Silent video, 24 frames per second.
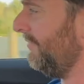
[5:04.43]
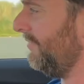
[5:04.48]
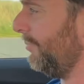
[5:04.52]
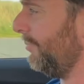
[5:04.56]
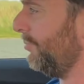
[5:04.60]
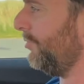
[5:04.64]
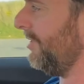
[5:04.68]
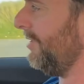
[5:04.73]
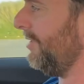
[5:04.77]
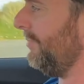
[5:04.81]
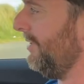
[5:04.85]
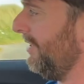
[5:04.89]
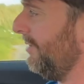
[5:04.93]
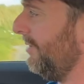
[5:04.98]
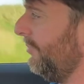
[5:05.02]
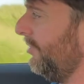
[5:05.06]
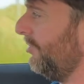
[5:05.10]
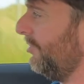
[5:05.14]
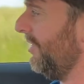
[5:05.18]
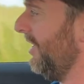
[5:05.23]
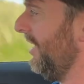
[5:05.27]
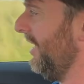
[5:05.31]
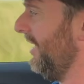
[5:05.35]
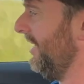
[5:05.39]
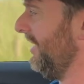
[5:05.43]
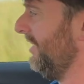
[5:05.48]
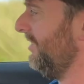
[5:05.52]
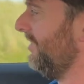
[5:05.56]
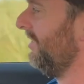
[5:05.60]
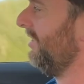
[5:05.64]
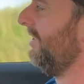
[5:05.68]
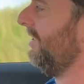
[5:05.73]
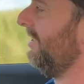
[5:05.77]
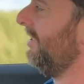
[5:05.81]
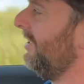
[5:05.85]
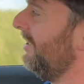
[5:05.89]
the premium grade
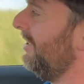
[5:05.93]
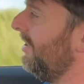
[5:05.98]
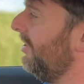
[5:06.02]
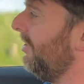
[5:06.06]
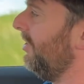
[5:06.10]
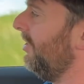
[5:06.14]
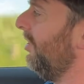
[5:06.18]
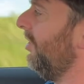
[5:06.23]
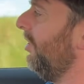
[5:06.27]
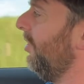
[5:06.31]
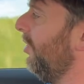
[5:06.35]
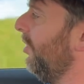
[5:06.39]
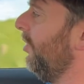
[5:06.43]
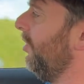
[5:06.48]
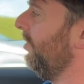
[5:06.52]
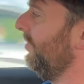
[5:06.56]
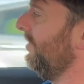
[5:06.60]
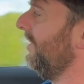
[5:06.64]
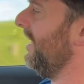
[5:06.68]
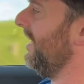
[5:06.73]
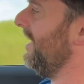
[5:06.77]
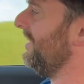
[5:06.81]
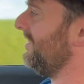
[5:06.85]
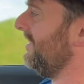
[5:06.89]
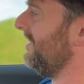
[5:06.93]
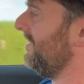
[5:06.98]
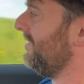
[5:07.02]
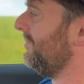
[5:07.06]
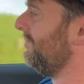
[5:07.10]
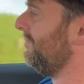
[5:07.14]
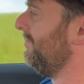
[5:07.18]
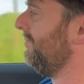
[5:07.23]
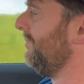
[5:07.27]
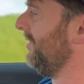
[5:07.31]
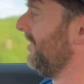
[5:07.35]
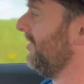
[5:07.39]

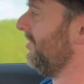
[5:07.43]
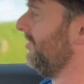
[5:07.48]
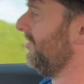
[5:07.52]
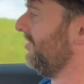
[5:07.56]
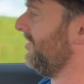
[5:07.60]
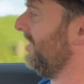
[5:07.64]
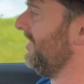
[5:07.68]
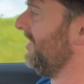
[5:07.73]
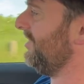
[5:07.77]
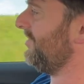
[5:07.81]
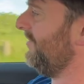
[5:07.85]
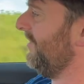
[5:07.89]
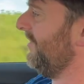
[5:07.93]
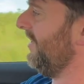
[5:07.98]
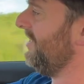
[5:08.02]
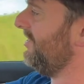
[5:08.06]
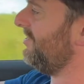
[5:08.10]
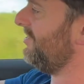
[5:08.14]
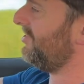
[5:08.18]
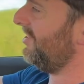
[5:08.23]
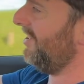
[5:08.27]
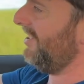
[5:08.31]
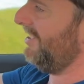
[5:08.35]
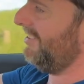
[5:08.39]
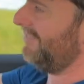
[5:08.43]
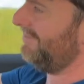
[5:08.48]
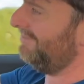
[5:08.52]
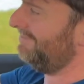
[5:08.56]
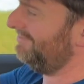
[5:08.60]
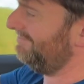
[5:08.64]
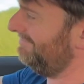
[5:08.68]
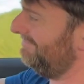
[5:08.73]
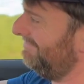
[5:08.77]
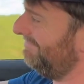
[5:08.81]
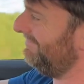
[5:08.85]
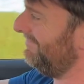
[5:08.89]
unleaded, because let's face it,
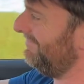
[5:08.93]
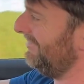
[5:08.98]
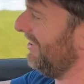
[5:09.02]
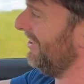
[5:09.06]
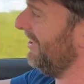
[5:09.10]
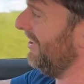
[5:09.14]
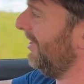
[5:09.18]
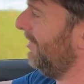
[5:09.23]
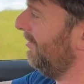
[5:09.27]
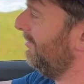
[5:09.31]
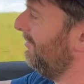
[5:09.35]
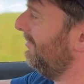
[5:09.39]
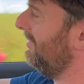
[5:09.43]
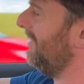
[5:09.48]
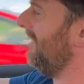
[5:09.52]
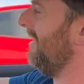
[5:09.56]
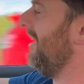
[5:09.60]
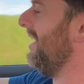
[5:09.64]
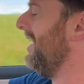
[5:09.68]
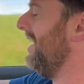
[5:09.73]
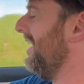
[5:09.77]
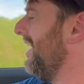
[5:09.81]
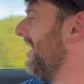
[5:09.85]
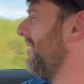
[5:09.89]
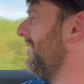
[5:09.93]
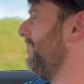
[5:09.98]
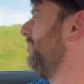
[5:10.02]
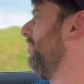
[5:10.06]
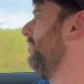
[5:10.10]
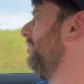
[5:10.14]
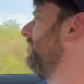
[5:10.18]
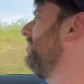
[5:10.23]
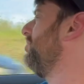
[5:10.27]
you know, I probably